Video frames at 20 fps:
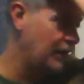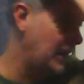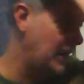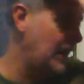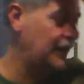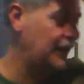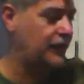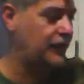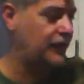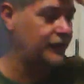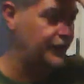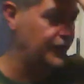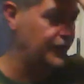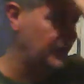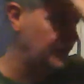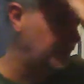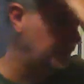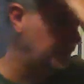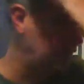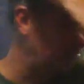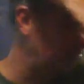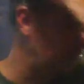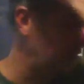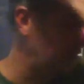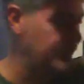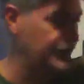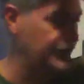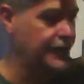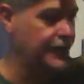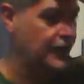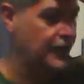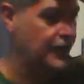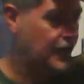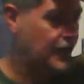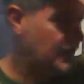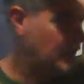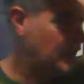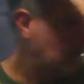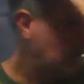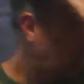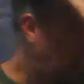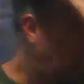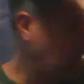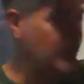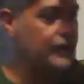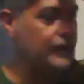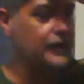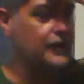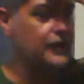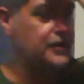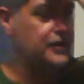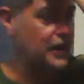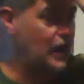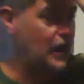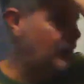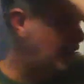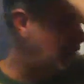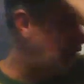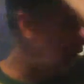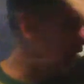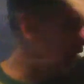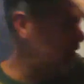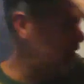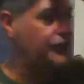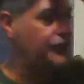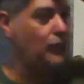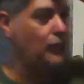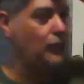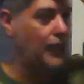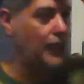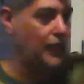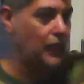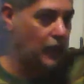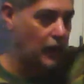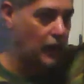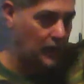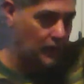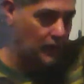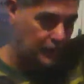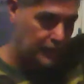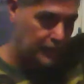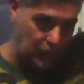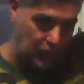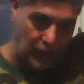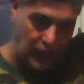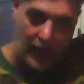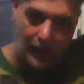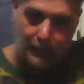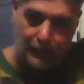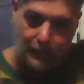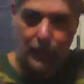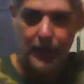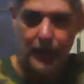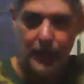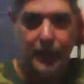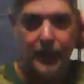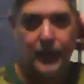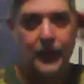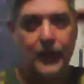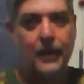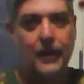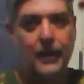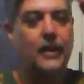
not asking for nothing for free or even a shout out. I just want to collaborate.